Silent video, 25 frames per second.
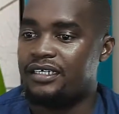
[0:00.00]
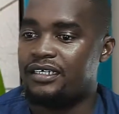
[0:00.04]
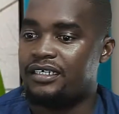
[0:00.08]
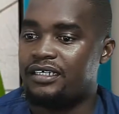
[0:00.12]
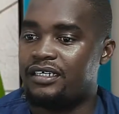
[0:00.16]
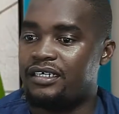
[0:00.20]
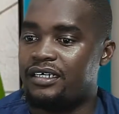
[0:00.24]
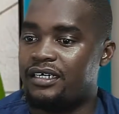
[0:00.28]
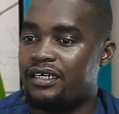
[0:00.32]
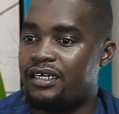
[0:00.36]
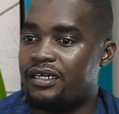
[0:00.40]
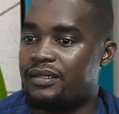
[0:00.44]

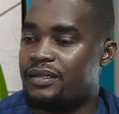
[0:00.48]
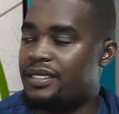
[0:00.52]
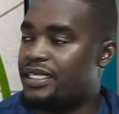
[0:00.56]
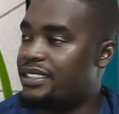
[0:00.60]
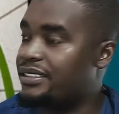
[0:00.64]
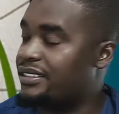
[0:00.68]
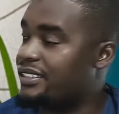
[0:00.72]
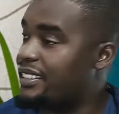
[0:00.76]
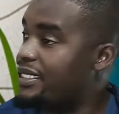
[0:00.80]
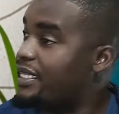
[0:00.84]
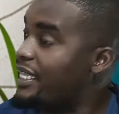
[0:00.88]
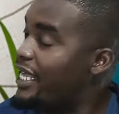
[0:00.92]
they
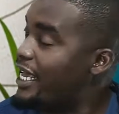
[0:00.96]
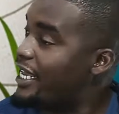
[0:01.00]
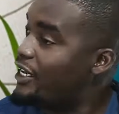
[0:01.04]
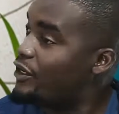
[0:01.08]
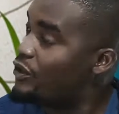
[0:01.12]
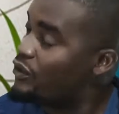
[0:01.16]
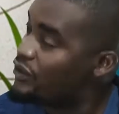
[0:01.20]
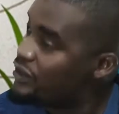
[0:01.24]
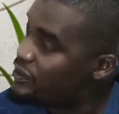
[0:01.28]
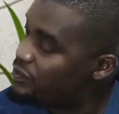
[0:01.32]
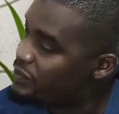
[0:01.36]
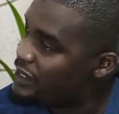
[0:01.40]
say they are
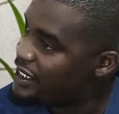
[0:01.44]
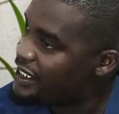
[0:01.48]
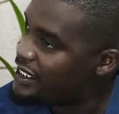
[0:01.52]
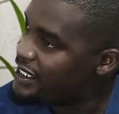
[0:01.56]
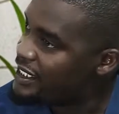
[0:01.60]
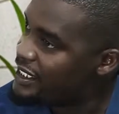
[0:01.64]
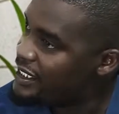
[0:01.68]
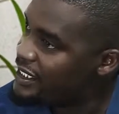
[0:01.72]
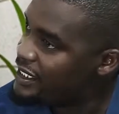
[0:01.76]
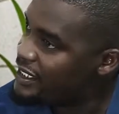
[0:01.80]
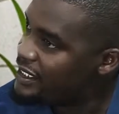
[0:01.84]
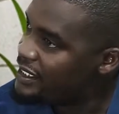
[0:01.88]
nose
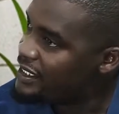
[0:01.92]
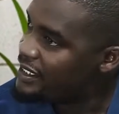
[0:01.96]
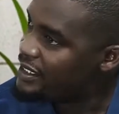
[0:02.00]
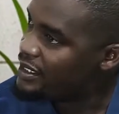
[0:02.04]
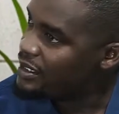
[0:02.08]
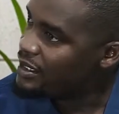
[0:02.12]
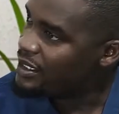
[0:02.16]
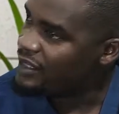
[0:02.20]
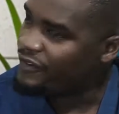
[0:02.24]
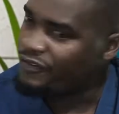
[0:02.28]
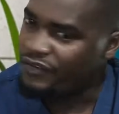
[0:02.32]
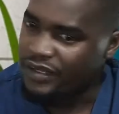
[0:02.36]
bleeding,
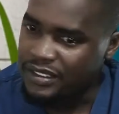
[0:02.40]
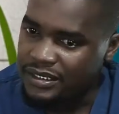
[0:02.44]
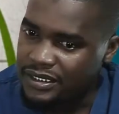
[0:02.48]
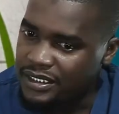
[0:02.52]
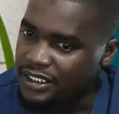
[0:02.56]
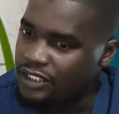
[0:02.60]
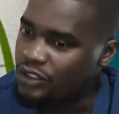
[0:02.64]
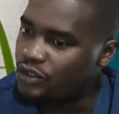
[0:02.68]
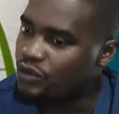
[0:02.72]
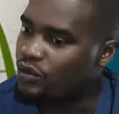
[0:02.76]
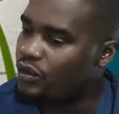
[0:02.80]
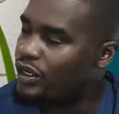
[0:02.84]
the first
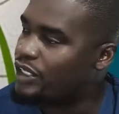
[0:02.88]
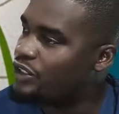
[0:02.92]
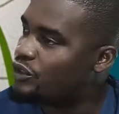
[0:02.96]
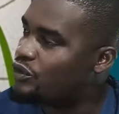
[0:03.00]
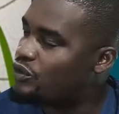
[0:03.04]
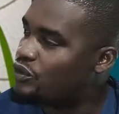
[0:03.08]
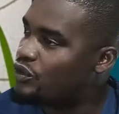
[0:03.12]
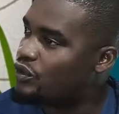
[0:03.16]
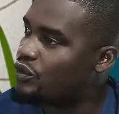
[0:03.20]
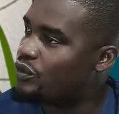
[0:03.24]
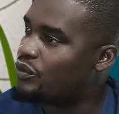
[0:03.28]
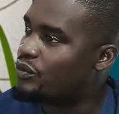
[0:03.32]
thing you want
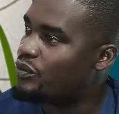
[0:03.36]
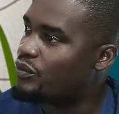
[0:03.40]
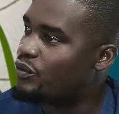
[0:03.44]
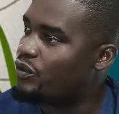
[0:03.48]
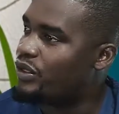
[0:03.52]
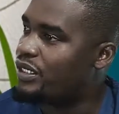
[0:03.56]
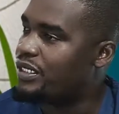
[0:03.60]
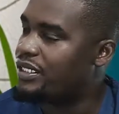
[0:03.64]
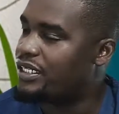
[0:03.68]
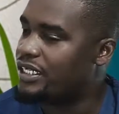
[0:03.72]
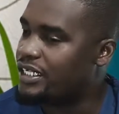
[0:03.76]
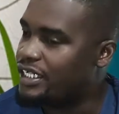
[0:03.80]
to know
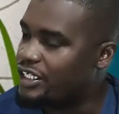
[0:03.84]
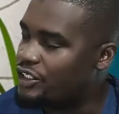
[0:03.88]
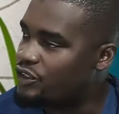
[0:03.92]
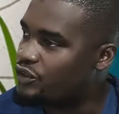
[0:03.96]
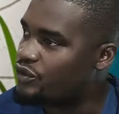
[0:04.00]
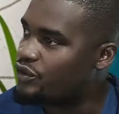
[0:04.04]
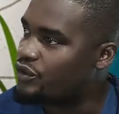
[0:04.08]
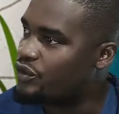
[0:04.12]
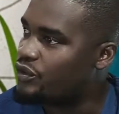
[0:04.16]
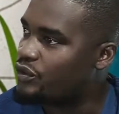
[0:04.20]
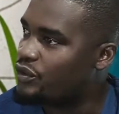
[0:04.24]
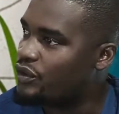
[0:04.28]
when they get
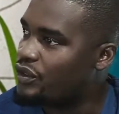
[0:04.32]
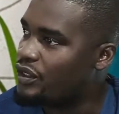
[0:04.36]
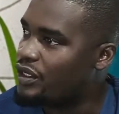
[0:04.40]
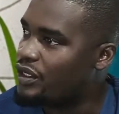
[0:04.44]
to you,